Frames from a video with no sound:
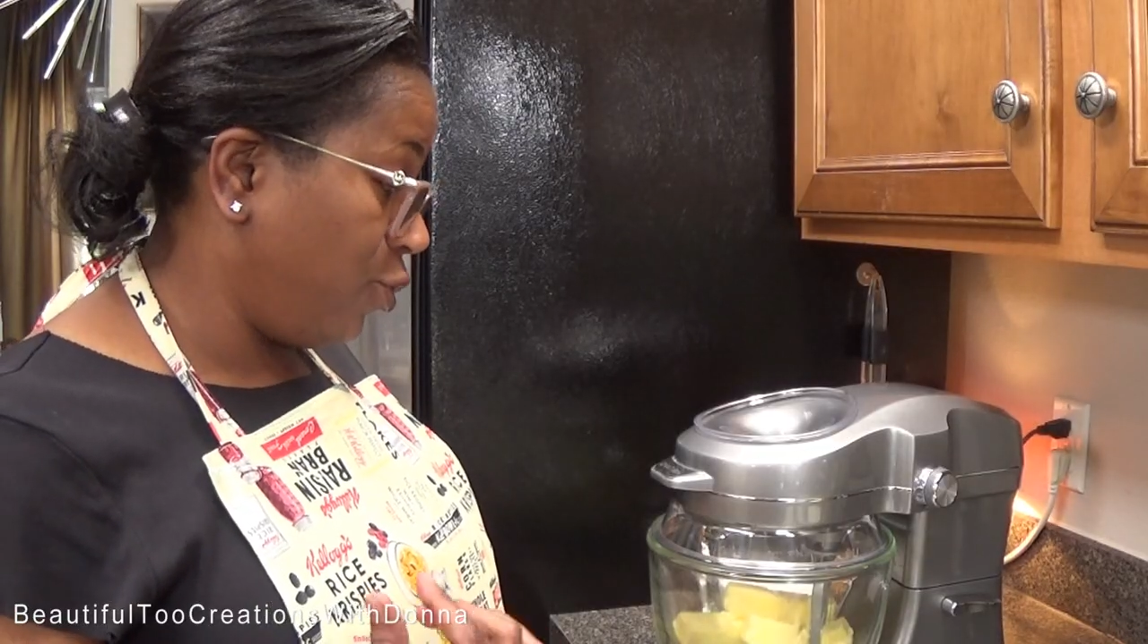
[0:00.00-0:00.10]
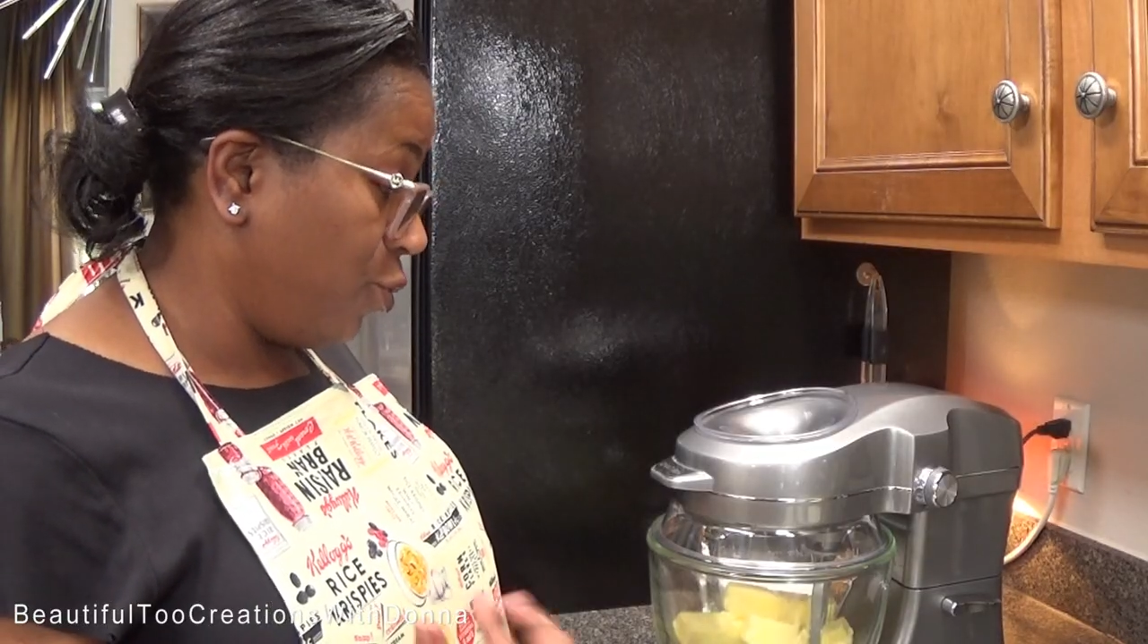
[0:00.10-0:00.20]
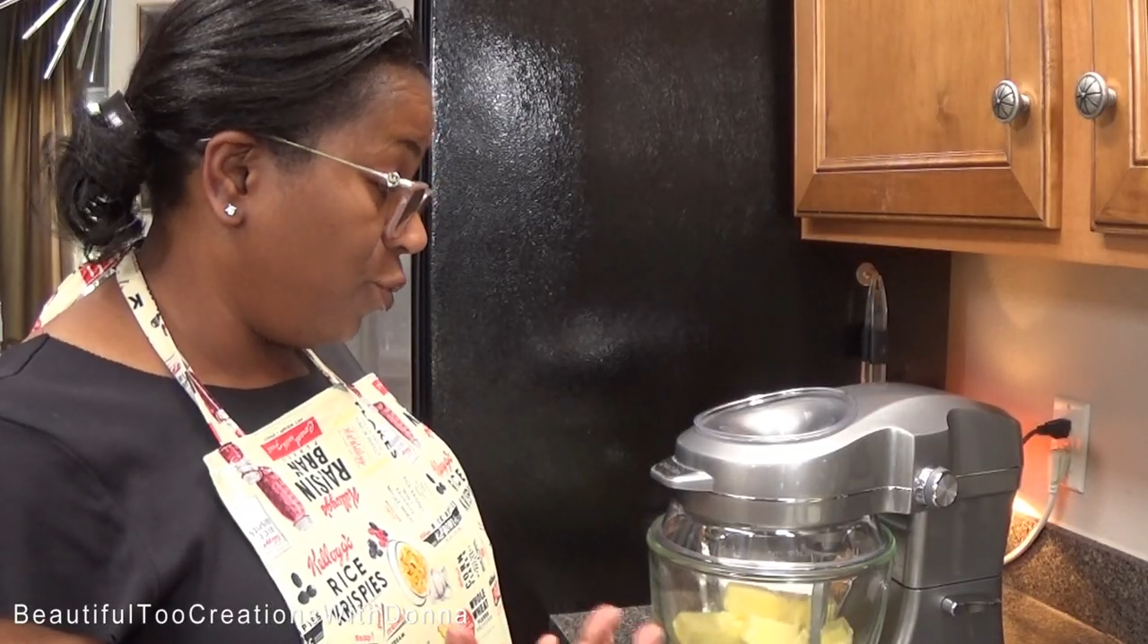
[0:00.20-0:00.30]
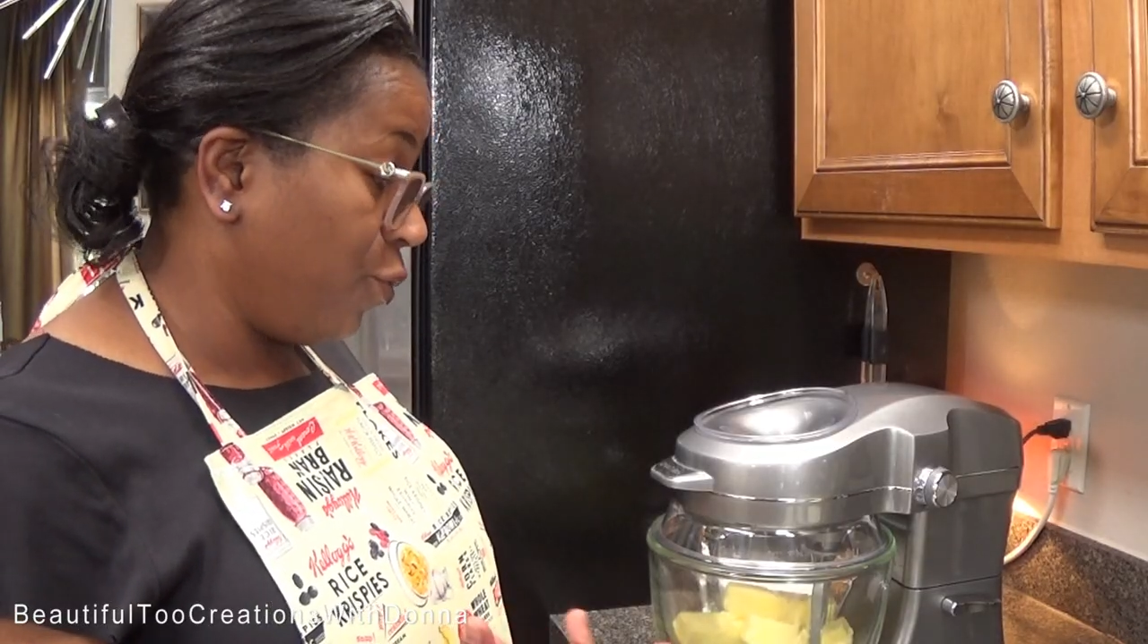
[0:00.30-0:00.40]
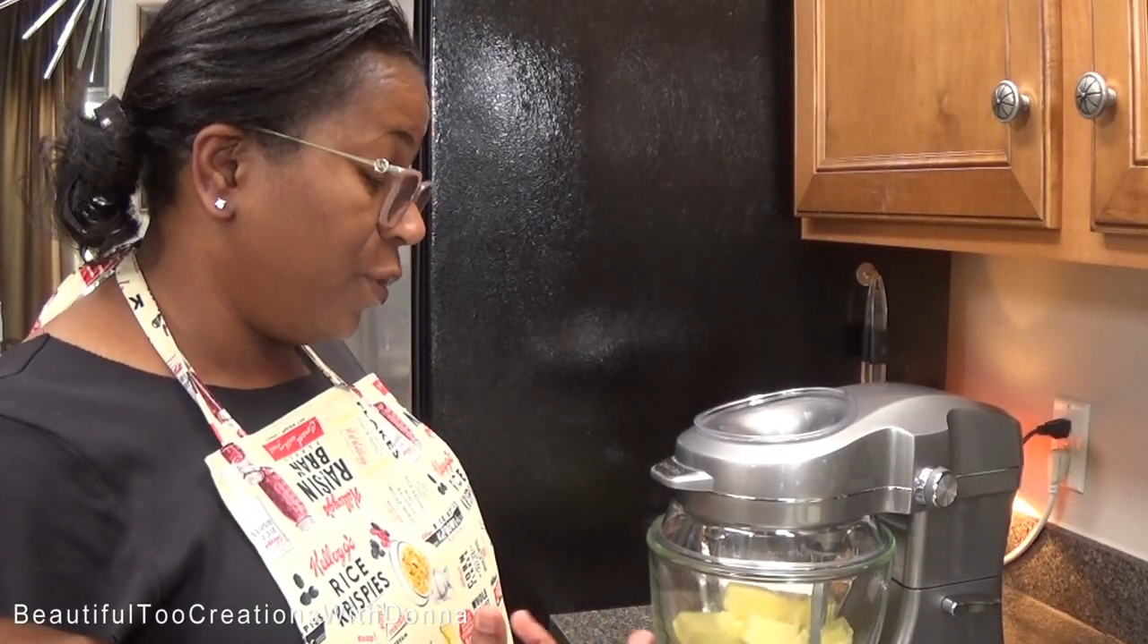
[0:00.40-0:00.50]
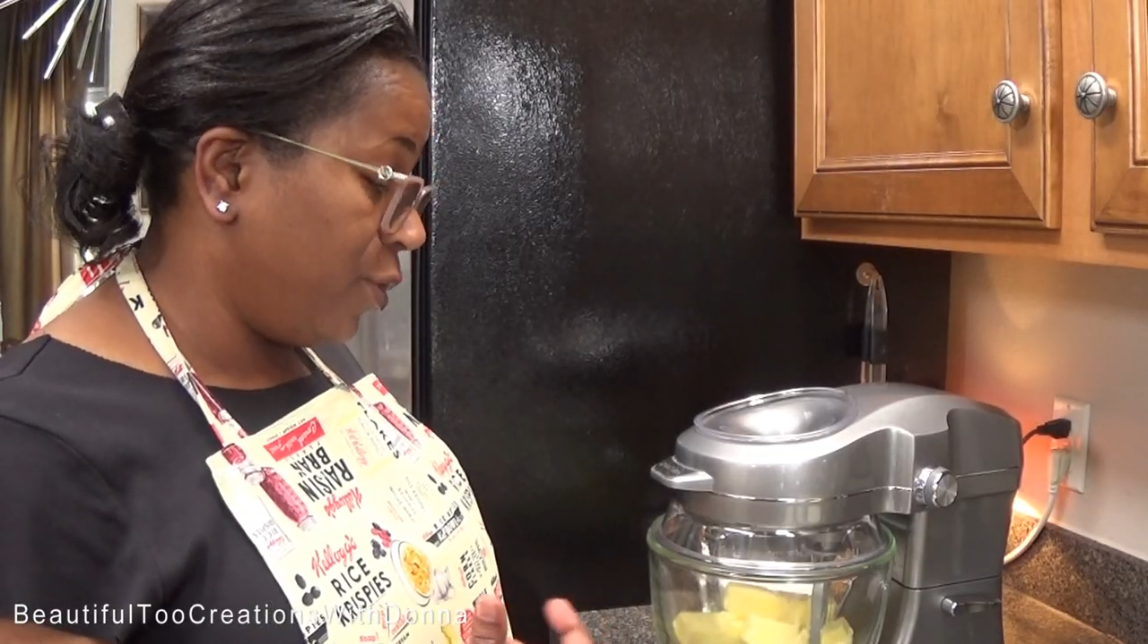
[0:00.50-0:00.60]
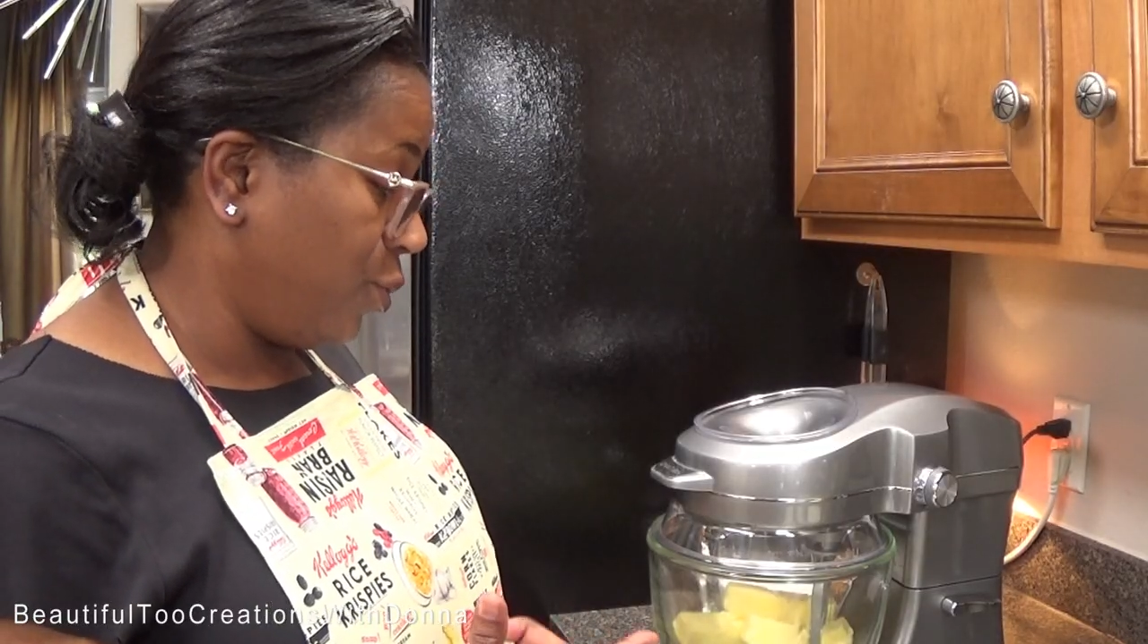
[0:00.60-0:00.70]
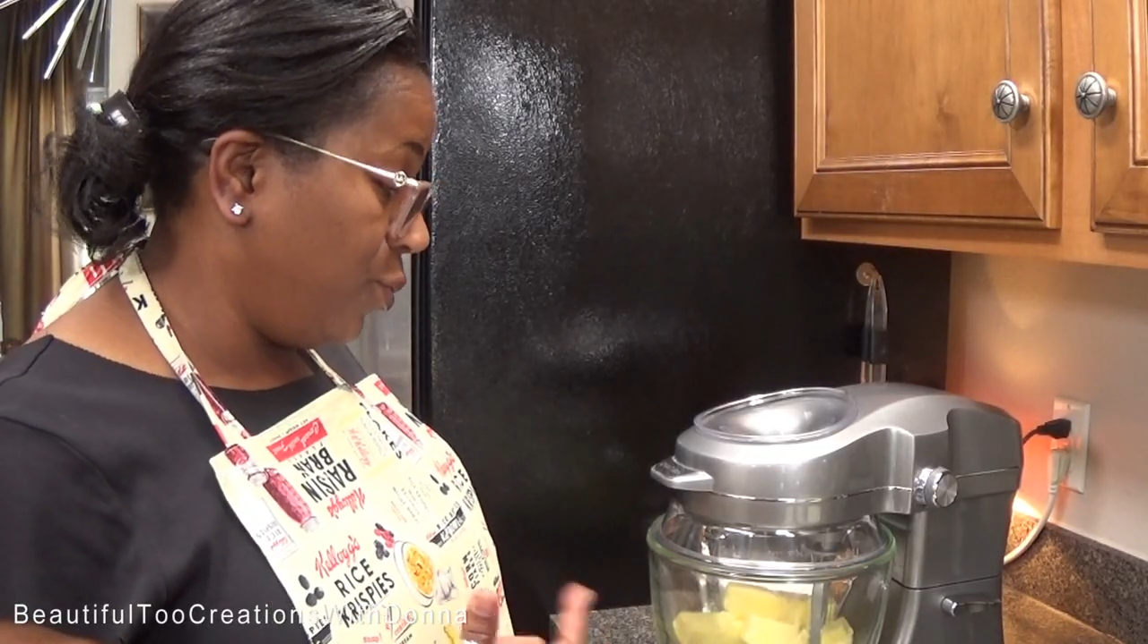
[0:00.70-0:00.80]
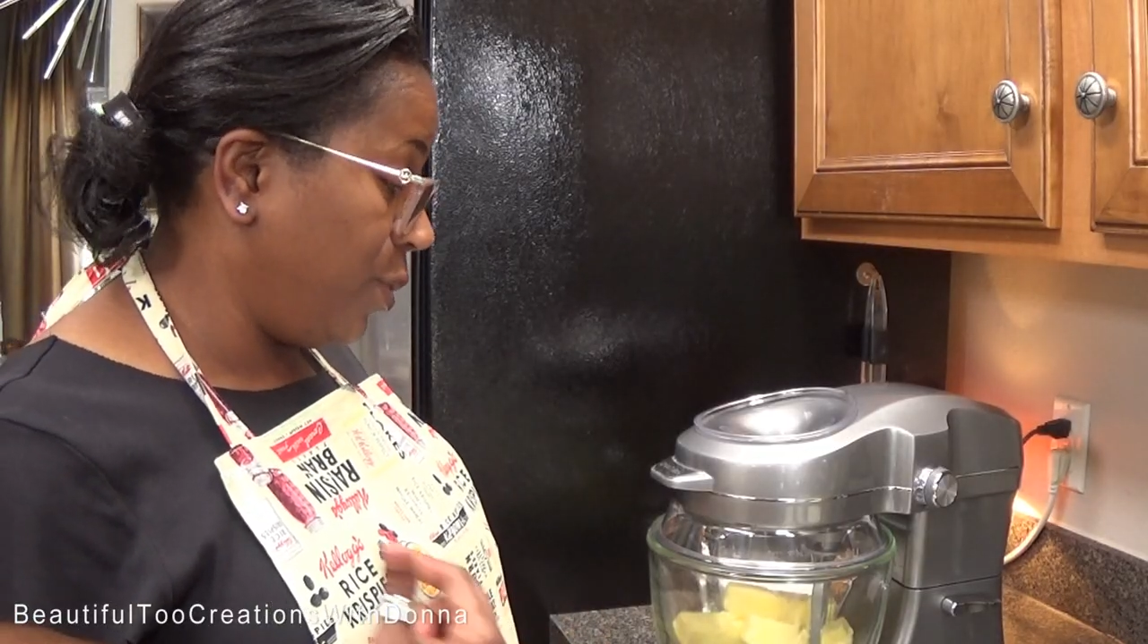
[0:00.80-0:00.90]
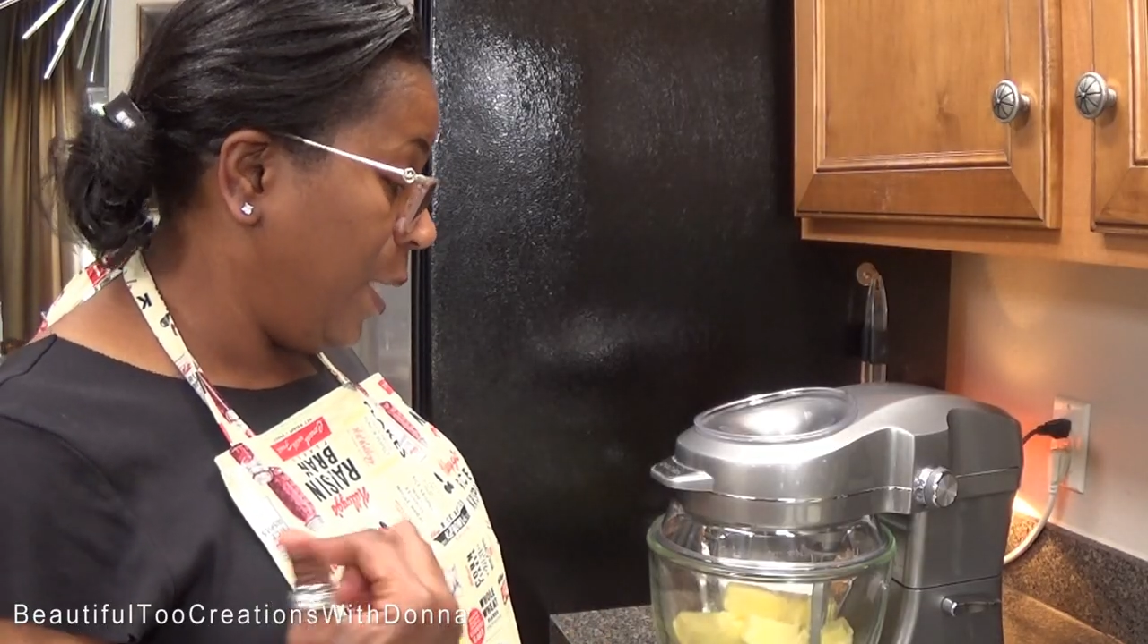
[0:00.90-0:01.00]
sugar
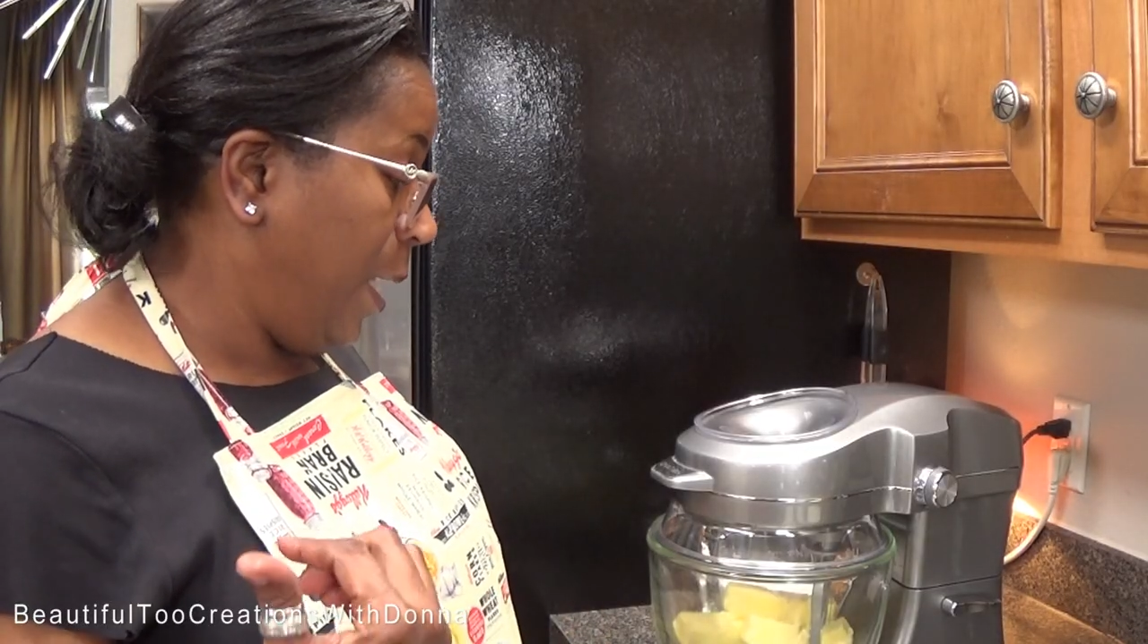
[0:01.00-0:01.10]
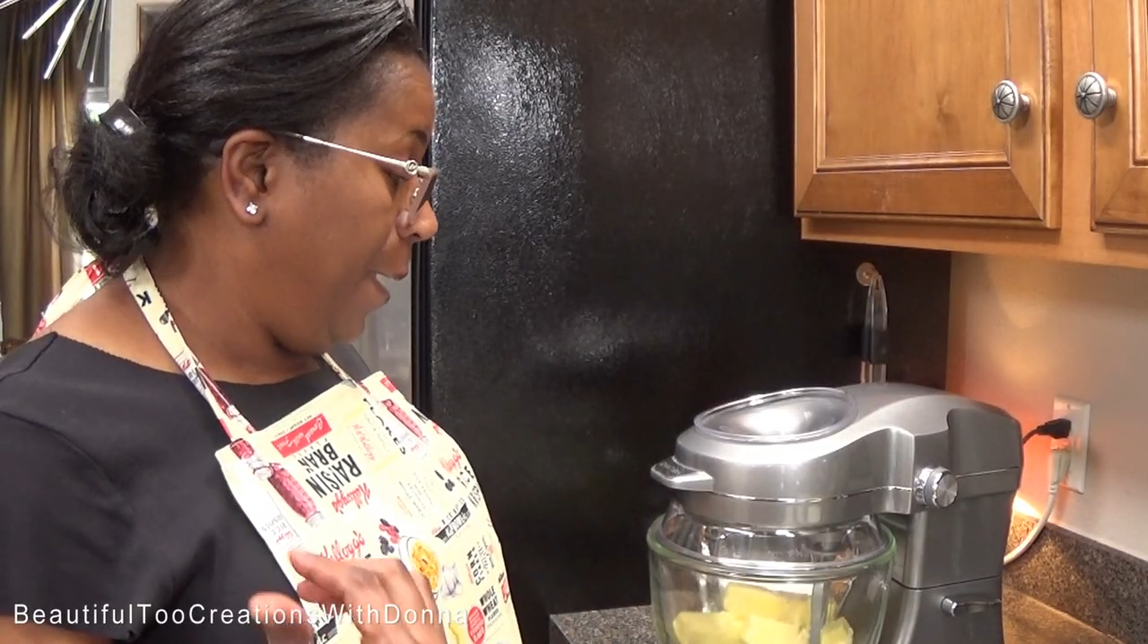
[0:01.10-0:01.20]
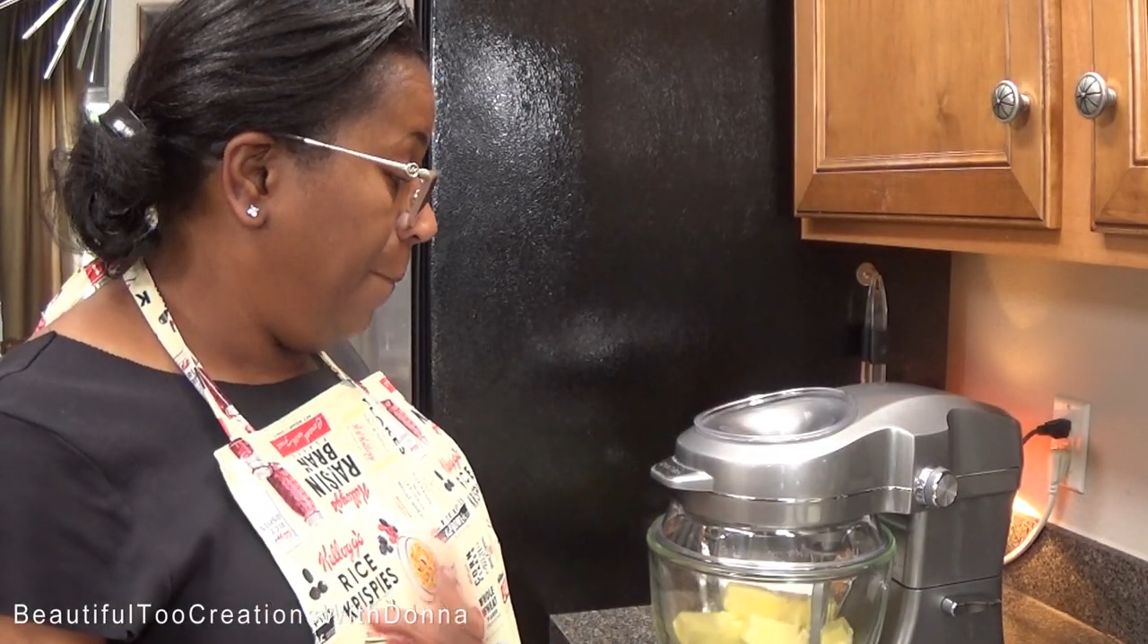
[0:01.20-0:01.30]
crystals